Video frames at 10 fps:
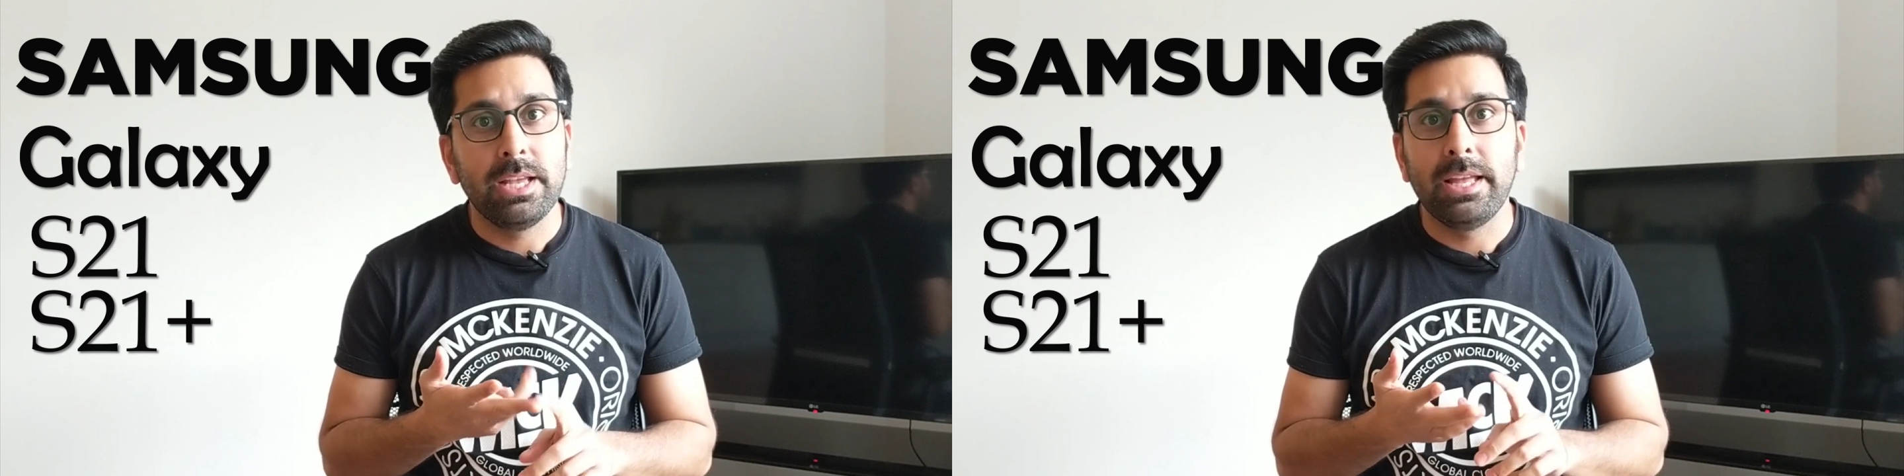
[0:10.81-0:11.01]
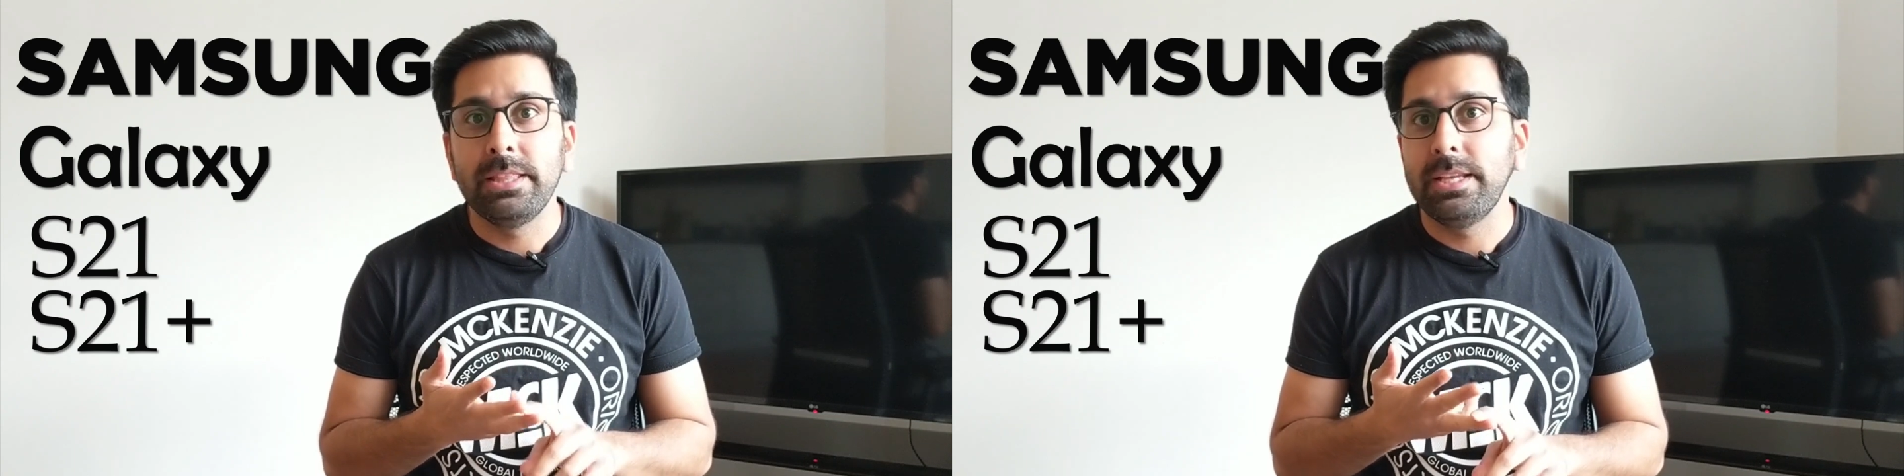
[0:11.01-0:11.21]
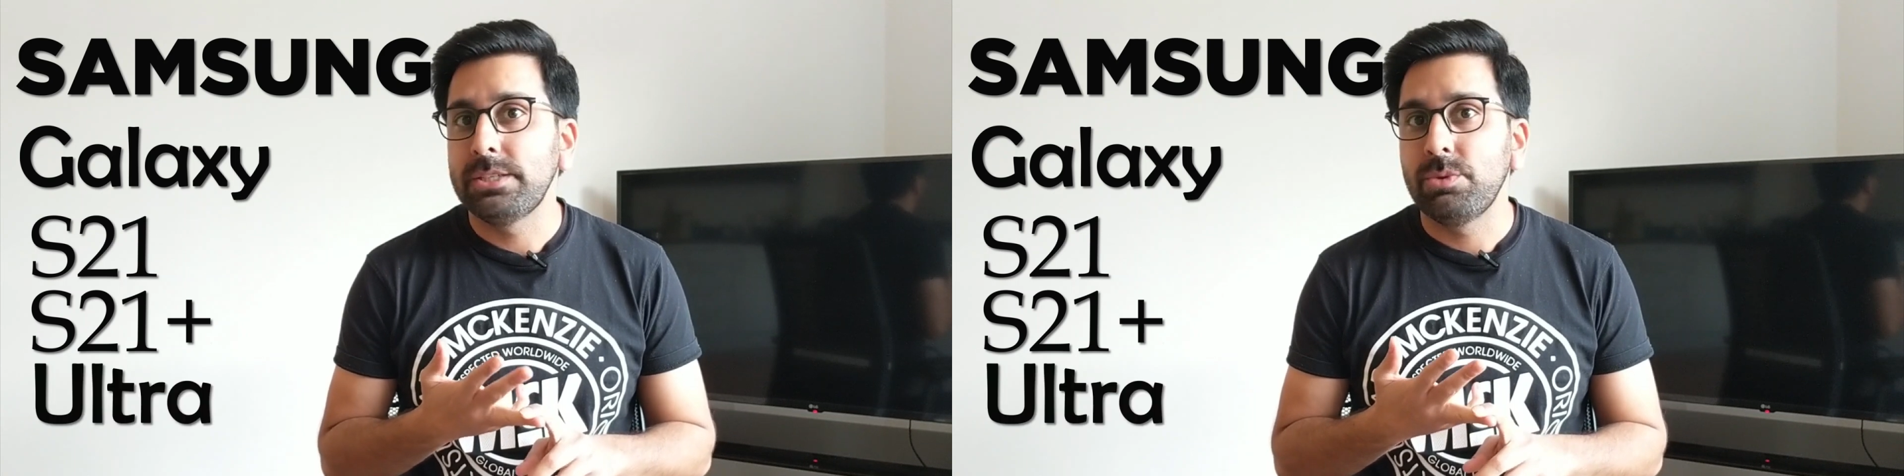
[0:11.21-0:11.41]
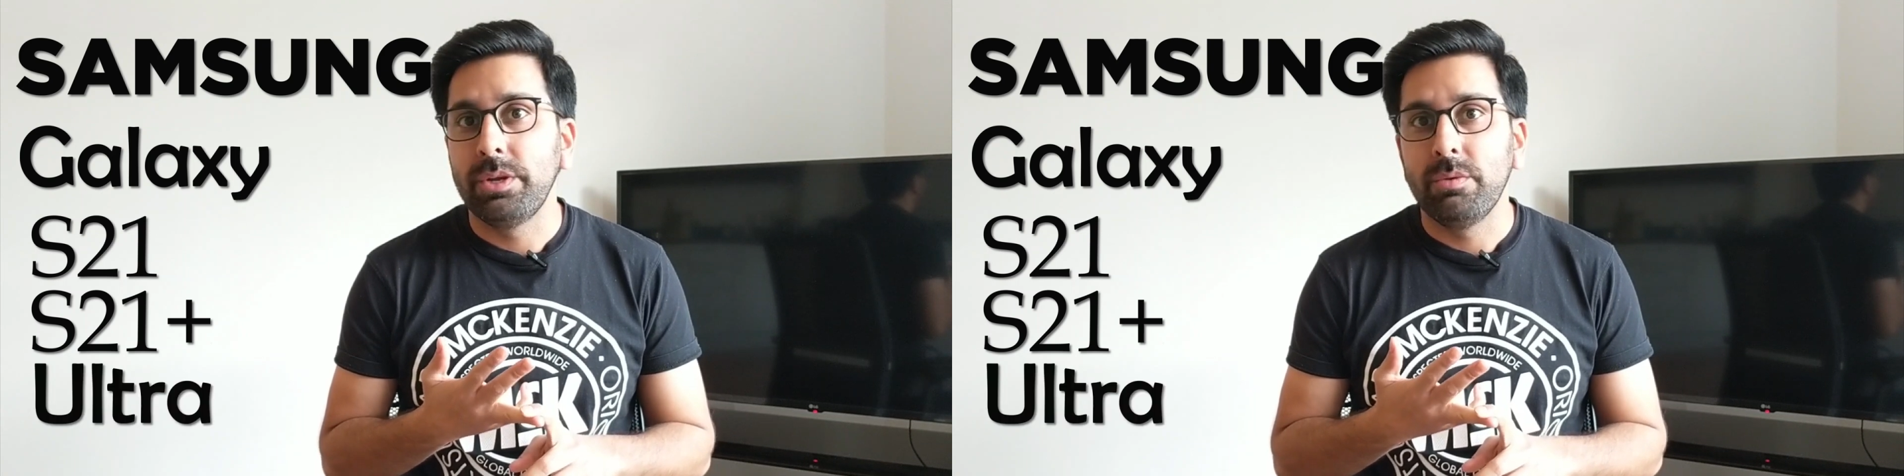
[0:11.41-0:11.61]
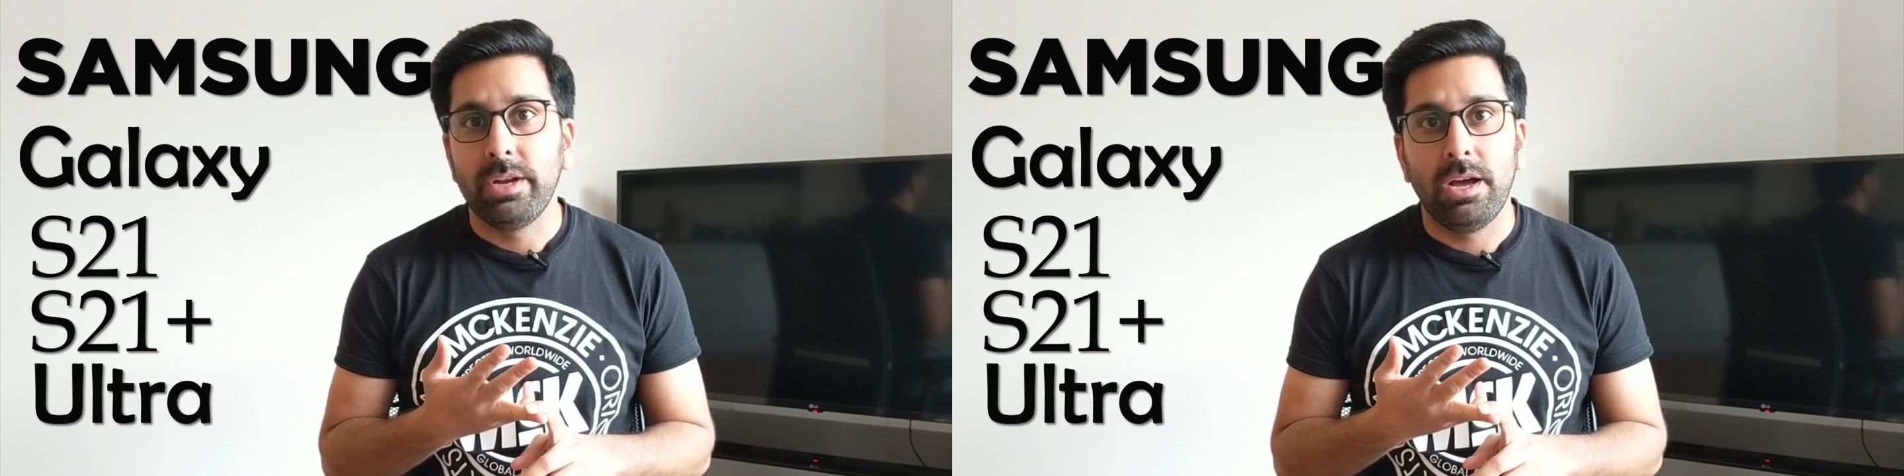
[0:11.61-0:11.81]
and the
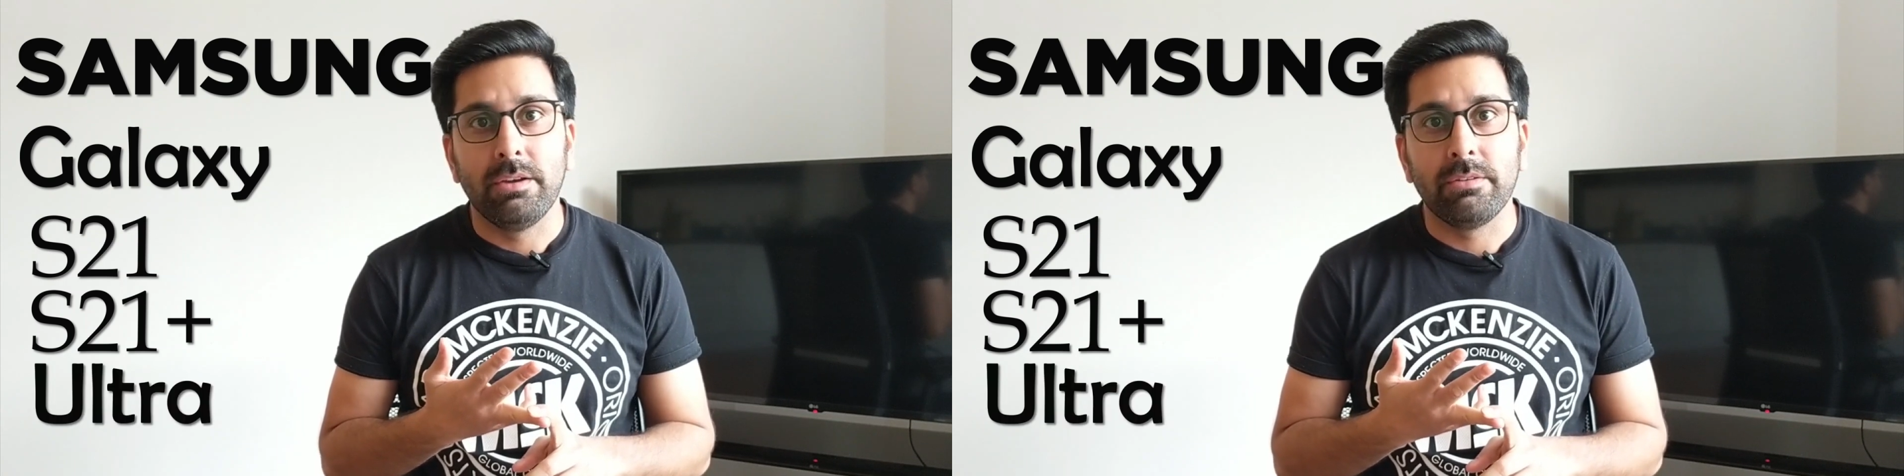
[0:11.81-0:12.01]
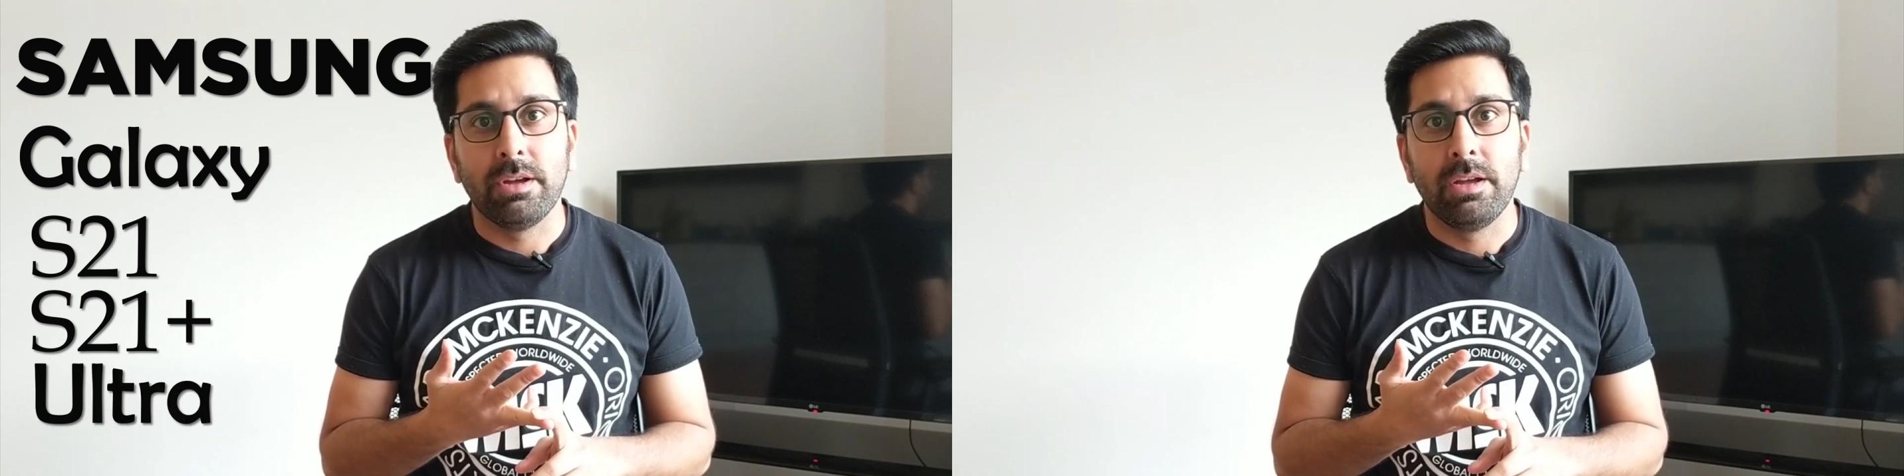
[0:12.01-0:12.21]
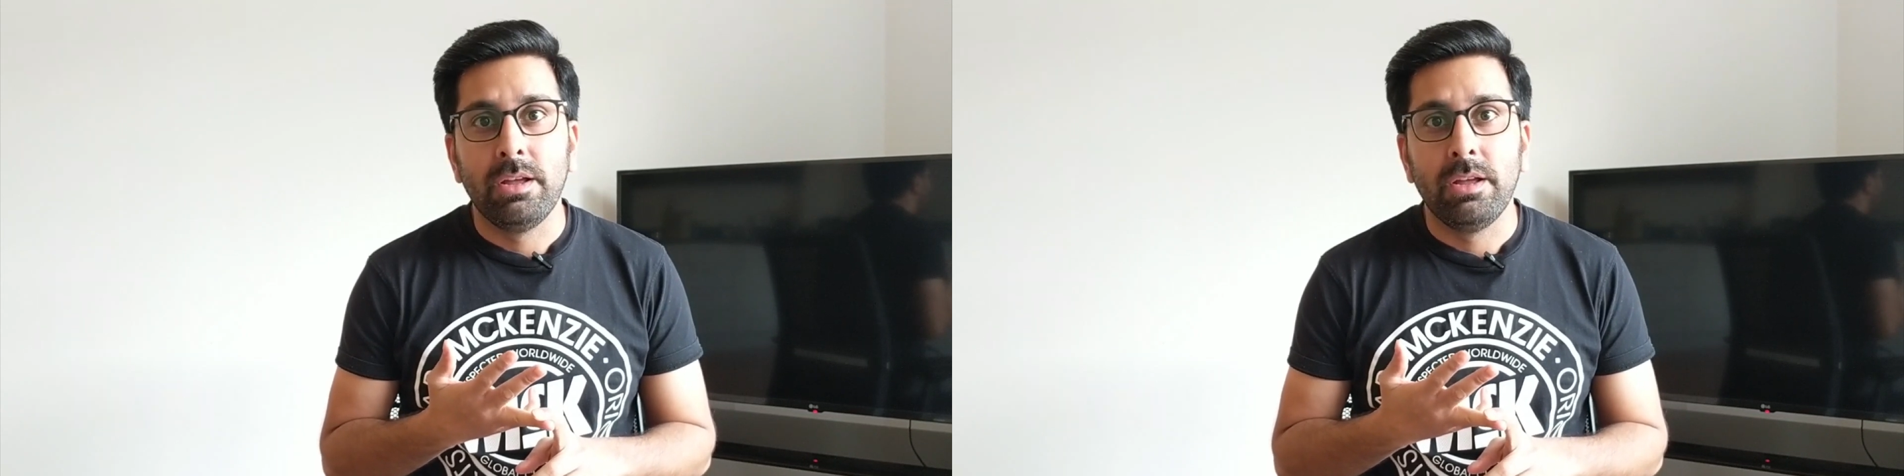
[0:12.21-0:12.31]
S21 Ultra,